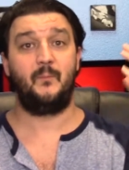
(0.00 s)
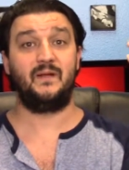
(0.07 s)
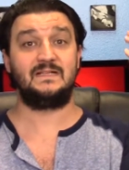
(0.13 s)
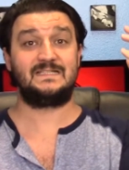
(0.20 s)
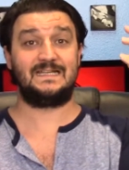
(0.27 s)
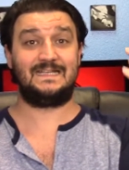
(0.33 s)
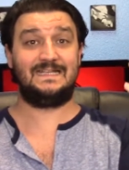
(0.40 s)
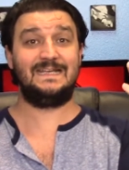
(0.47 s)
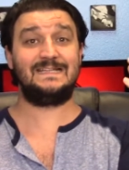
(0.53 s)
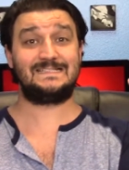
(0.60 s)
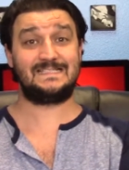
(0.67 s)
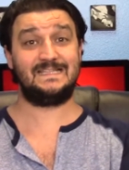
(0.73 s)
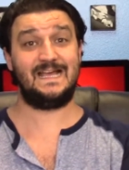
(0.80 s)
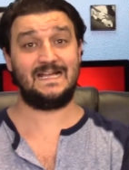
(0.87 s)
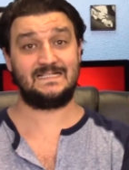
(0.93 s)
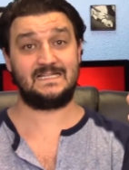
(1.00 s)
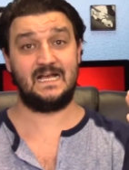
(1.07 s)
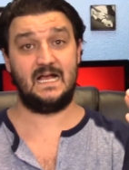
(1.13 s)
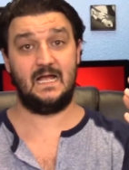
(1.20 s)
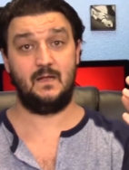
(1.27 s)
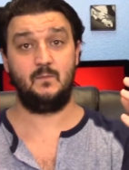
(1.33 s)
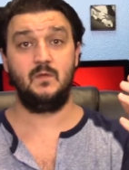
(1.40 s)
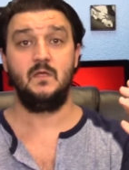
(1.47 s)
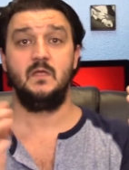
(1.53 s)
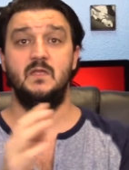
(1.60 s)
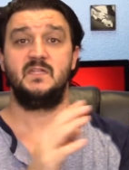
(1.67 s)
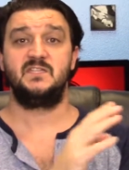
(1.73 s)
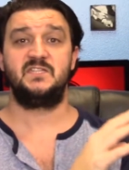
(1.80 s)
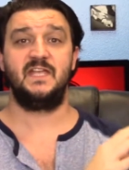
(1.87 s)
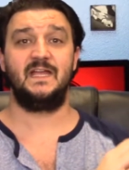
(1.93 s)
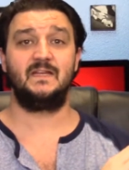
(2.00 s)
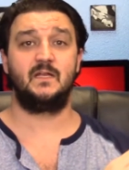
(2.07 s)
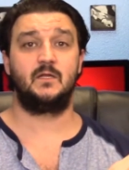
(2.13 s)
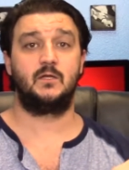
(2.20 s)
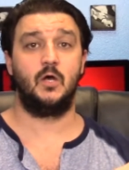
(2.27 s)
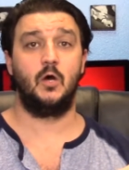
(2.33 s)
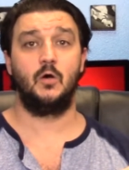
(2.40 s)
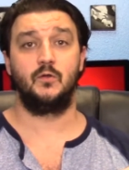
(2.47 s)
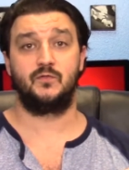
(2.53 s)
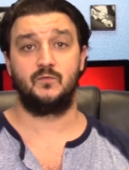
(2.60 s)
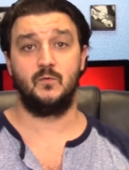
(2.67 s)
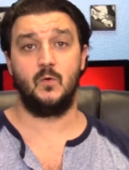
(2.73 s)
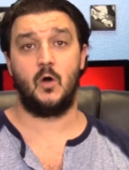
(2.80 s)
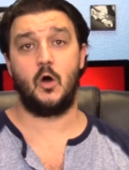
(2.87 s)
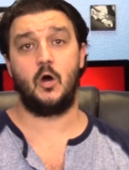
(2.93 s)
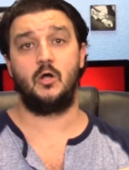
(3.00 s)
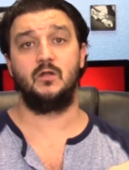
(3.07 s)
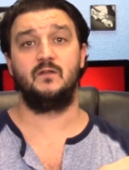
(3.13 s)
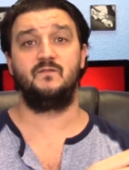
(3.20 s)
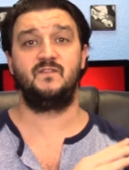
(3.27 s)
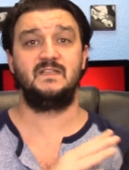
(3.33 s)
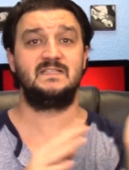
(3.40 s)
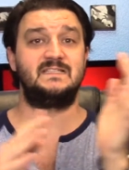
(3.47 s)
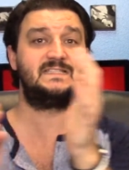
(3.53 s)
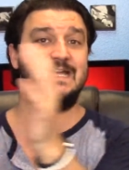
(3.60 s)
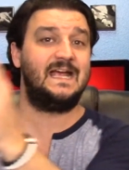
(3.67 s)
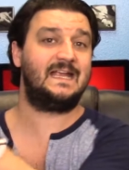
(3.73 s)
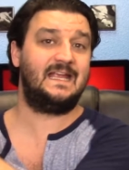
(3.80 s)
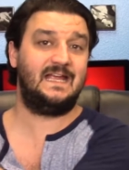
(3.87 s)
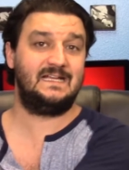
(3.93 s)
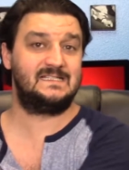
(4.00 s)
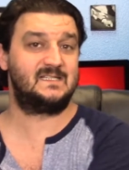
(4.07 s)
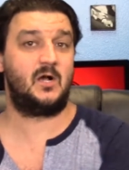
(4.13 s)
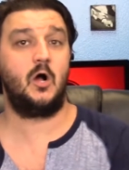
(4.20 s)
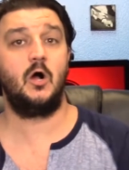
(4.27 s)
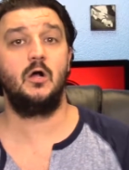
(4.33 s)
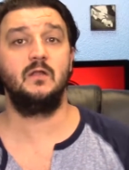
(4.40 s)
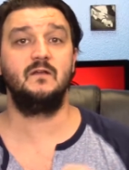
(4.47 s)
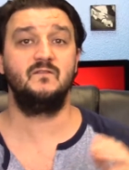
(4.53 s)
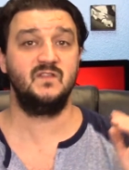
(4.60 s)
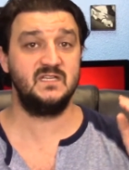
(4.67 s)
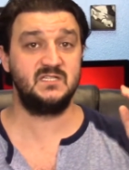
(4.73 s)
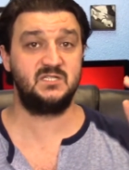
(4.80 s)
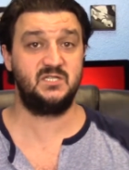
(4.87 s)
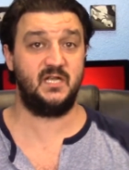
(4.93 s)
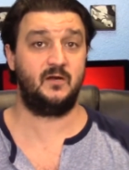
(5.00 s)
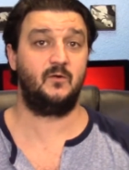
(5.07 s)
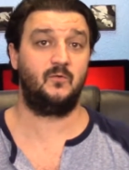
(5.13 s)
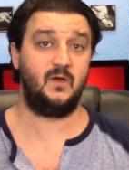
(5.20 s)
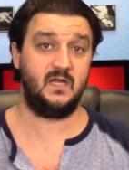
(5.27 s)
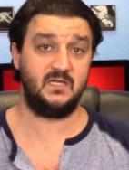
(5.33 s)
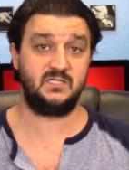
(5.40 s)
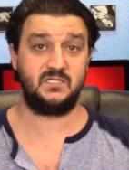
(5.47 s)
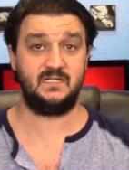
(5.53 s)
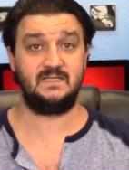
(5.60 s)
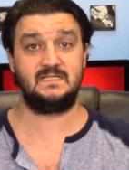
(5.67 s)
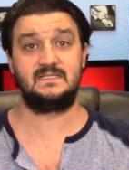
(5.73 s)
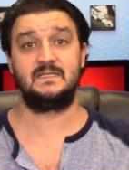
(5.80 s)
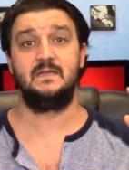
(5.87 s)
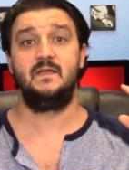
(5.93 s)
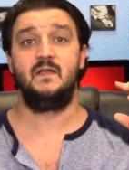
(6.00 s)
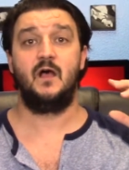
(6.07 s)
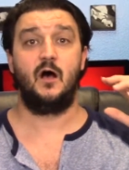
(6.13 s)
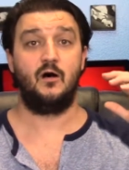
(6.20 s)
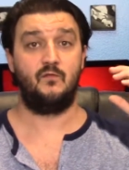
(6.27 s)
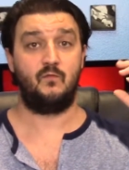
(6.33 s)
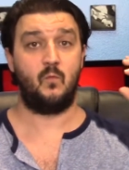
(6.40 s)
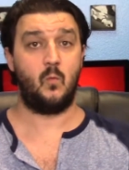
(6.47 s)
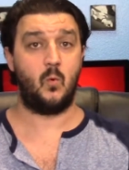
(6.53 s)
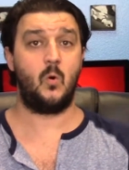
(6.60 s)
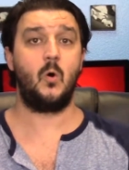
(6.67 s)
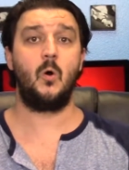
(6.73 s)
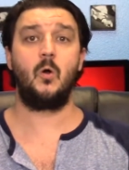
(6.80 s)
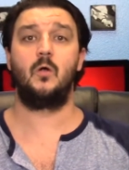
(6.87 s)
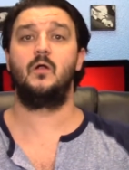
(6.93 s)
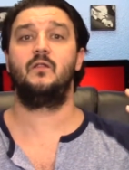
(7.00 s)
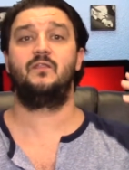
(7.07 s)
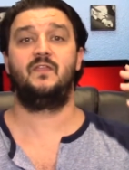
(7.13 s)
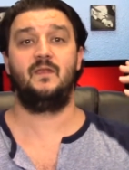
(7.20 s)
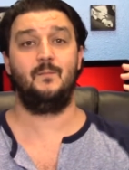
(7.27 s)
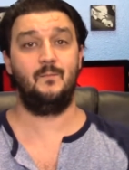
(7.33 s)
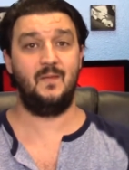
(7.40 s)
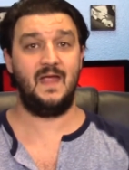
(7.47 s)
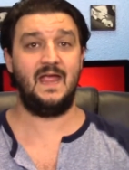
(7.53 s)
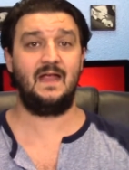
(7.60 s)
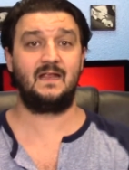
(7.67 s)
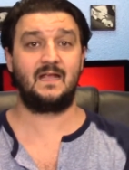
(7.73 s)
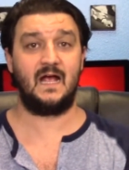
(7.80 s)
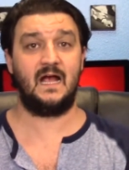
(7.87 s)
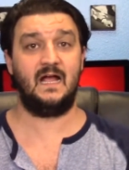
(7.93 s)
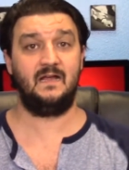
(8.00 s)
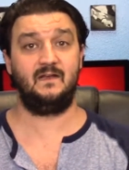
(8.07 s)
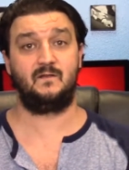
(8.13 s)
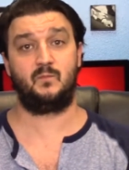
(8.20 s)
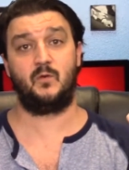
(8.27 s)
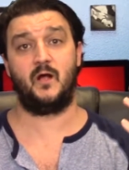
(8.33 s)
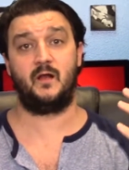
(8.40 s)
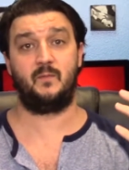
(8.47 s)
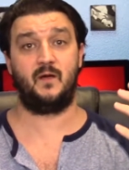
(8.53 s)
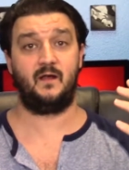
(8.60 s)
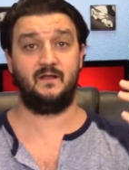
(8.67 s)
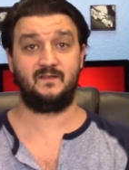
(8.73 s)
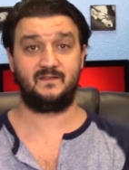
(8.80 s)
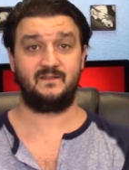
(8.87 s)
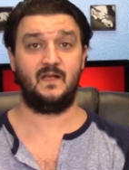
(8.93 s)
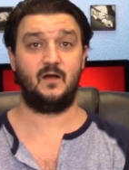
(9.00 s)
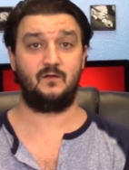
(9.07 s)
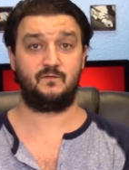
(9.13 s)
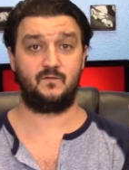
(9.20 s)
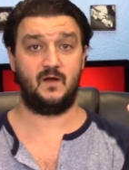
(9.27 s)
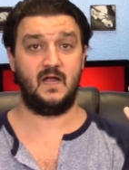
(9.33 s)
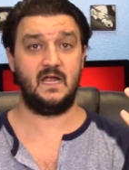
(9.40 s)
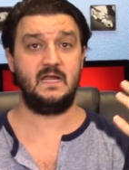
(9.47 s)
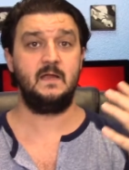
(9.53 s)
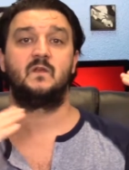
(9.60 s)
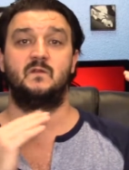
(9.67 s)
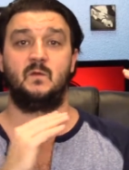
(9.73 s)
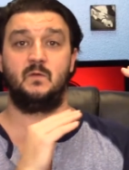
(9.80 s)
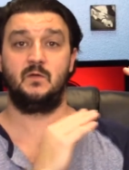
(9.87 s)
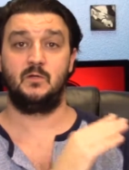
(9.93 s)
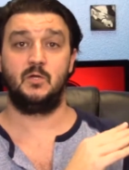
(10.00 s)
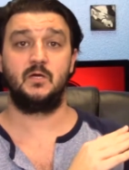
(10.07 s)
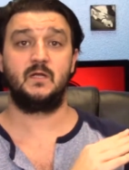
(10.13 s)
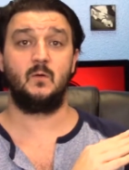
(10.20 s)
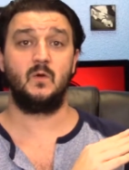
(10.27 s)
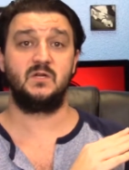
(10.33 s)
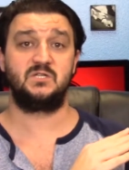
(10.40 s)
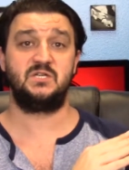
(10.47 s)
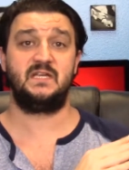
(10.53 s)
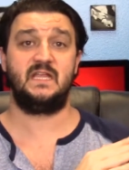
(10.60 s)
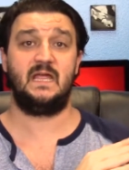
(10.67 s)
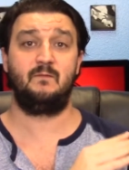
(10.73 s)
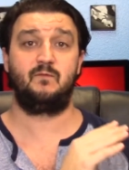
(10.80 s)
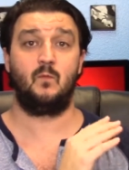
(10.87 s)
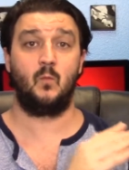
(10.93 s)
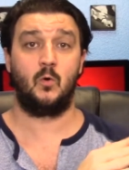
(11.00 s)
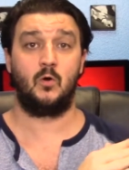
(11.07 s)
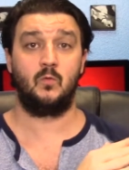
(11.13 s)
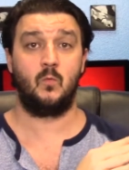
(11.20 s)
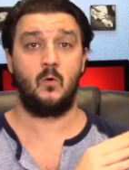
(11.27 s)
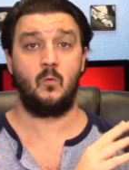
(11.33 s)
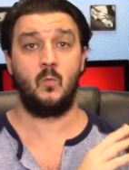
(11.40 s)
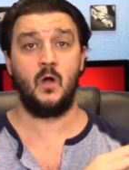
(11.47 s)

But to get to that time, she had to go through all of these decades, all of these generations of war that mankind has brought upon itself, right? So when you look at where she came from World War